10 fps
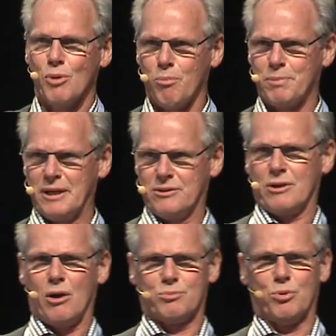
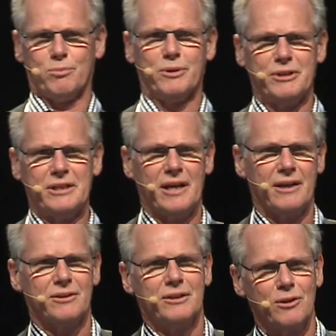mopeds, outboard marine
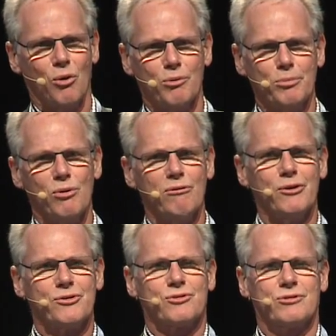engine,
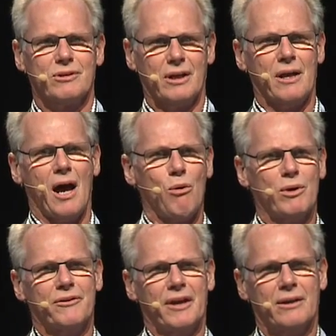lawnmowers, and now
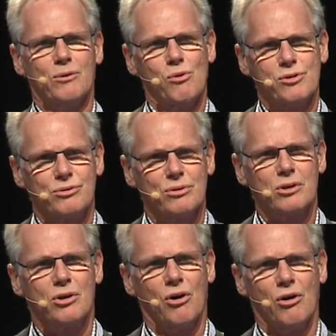and then also a
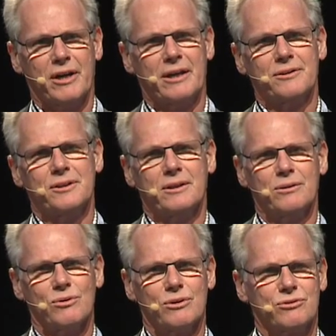car
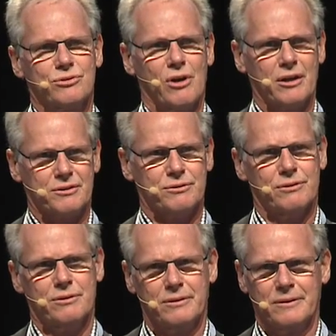engine or a
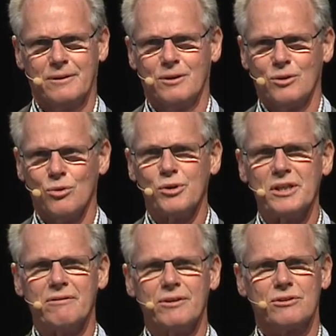tractor or
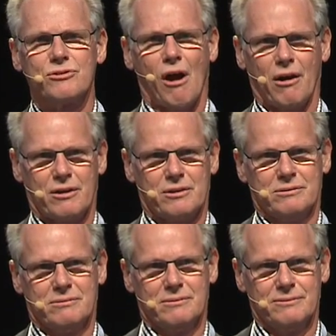even a truck
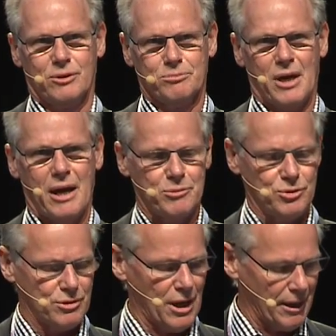from time
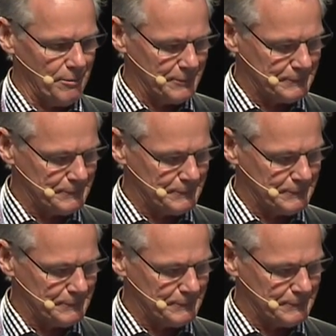to time.